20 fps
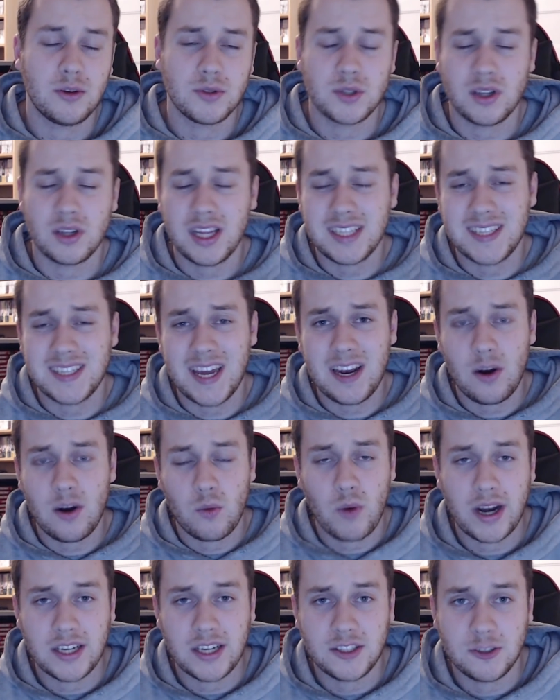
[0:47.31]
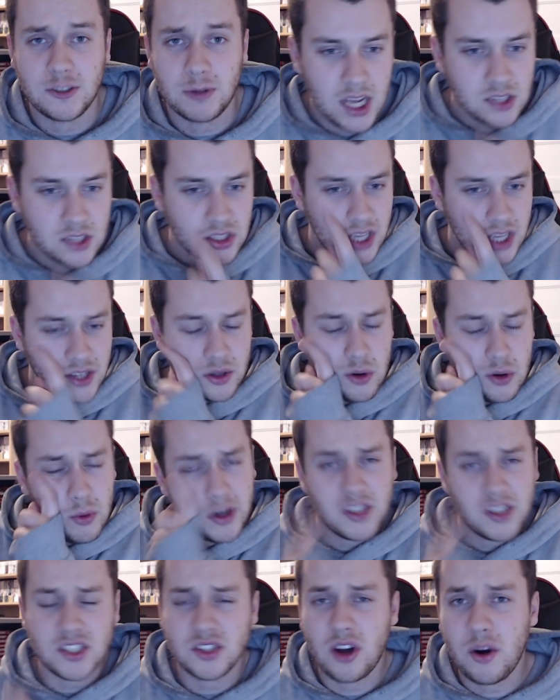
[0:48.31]
So let's get right into it. So I do want
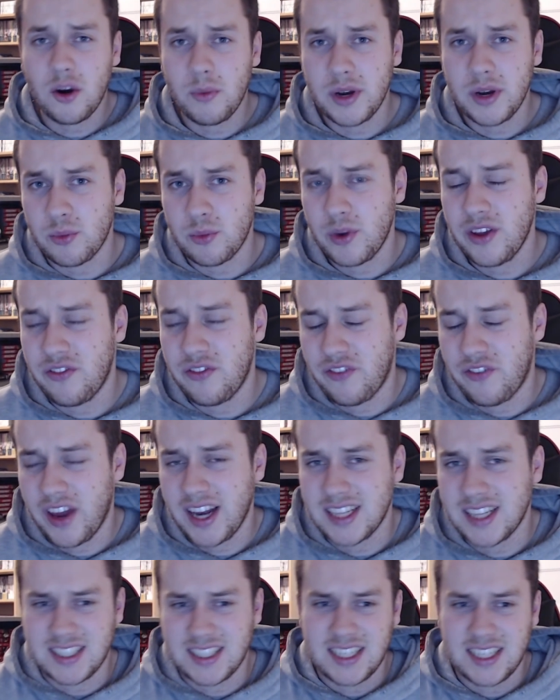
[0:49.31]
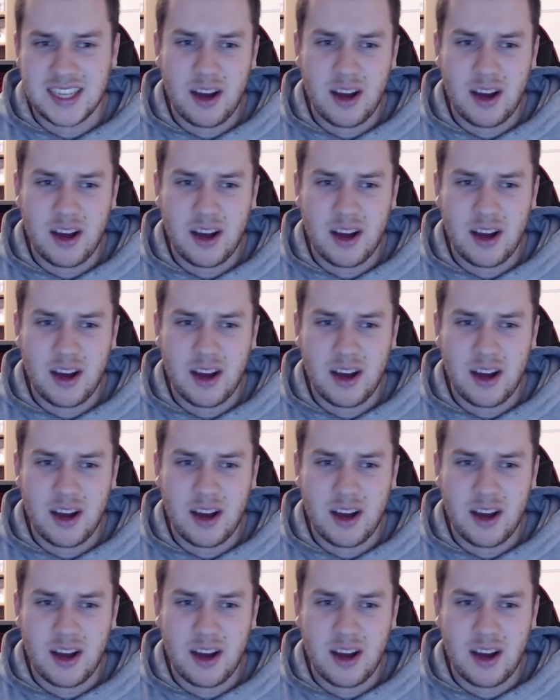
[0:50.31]
to start with Re-Fantasy. Now